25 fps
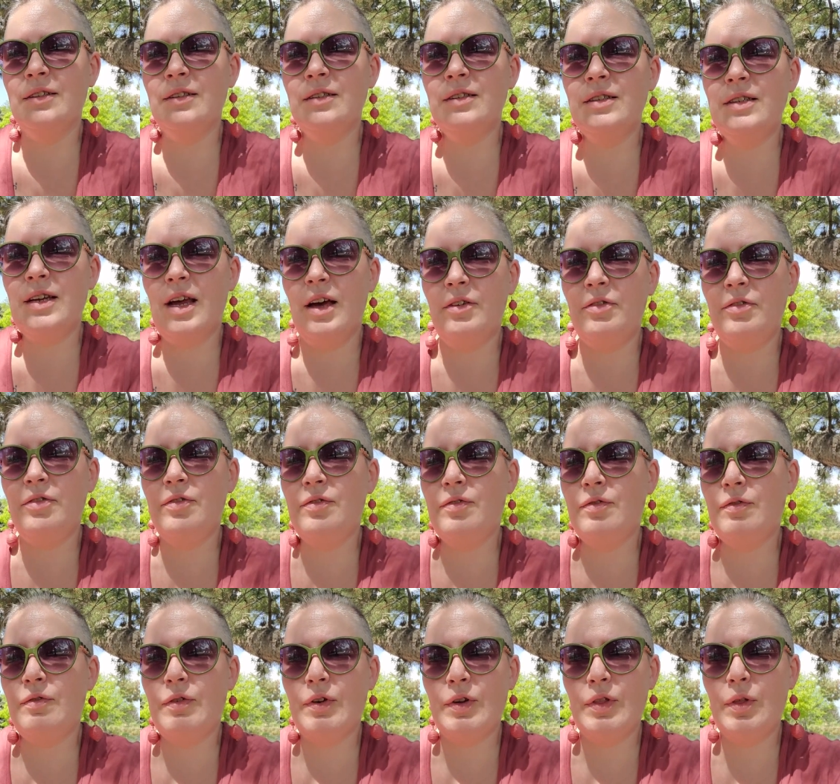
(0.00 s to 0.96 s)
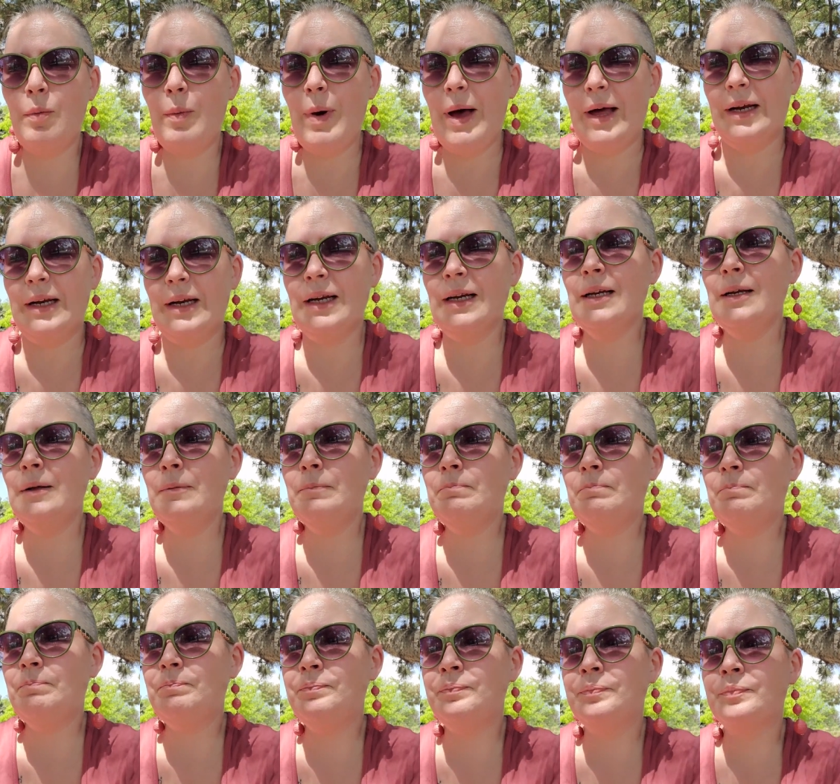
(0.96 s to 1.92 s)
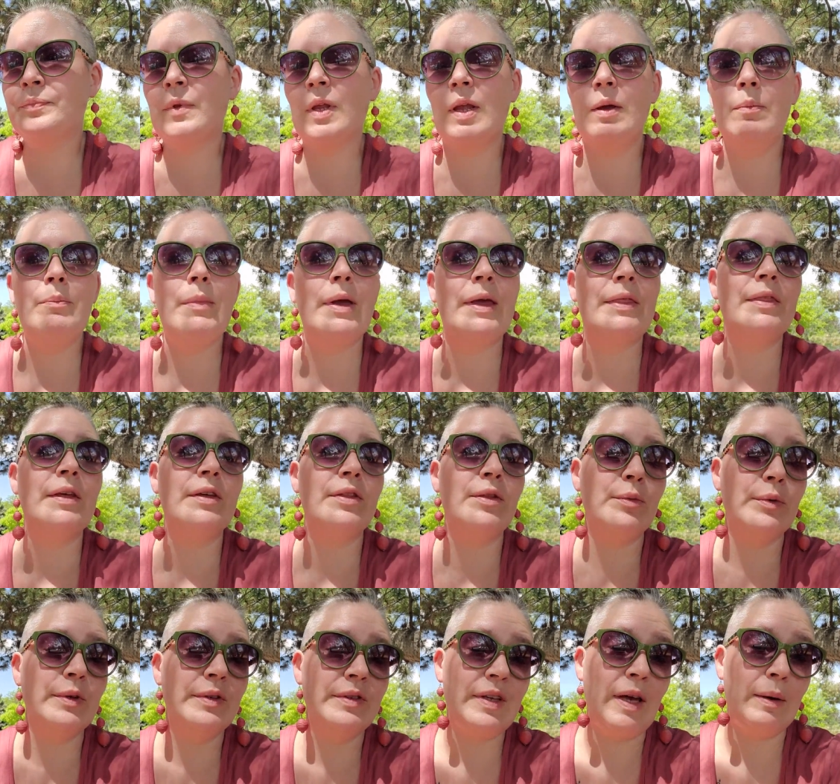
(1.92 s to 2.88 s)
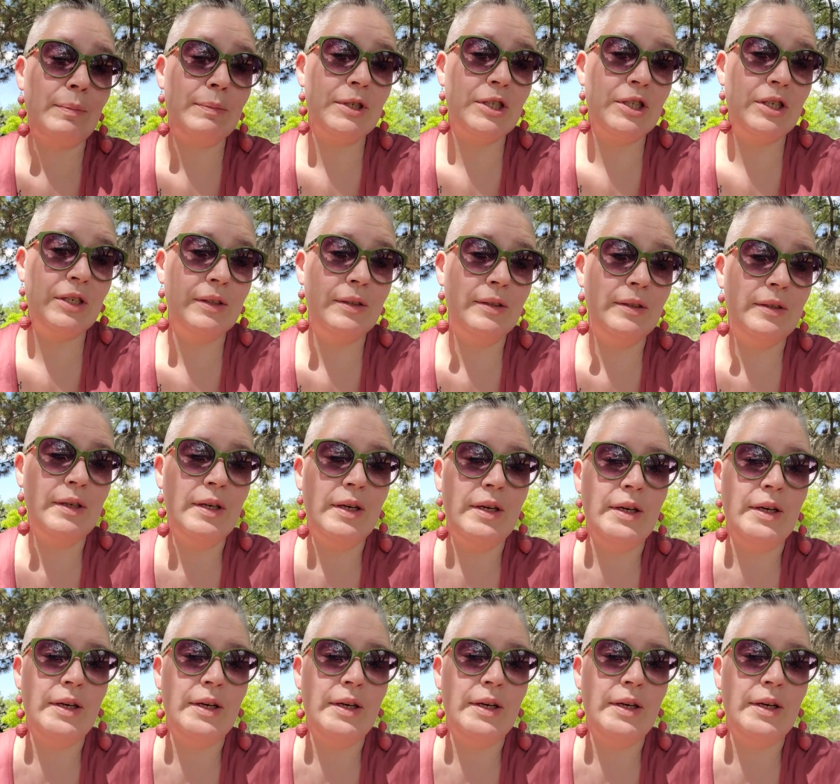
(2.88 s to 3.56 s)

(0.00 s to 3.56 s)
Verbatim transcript: and stuff for the wedding, mainly the reception,